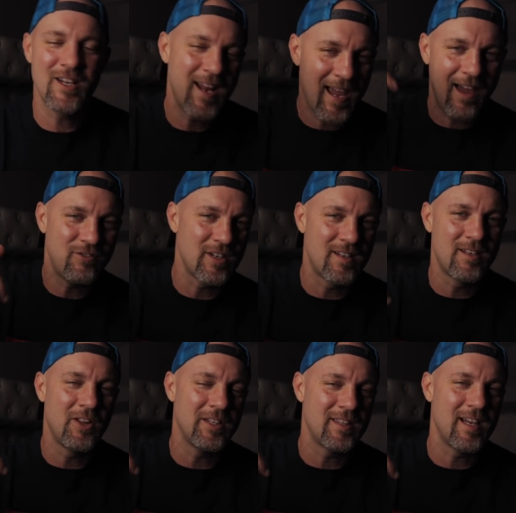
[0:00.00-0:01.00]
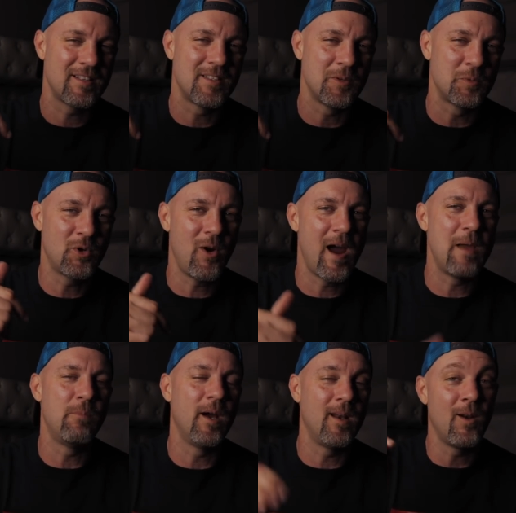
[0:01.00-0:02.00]
You're gonna have to click that
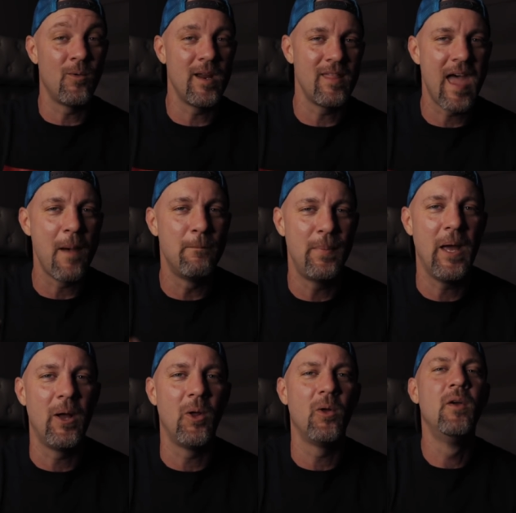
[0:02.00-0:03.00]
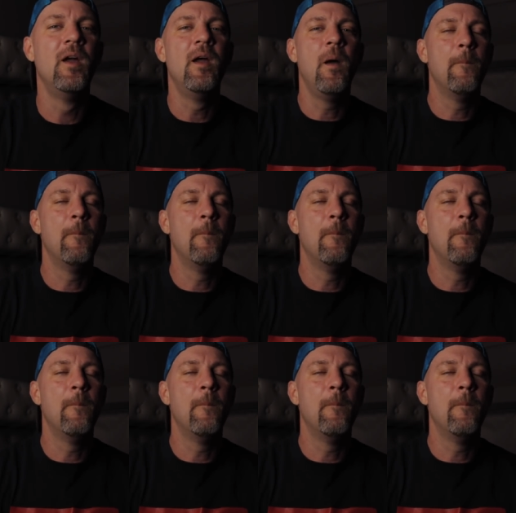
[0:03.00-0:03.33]
subscribe button and ring that bell.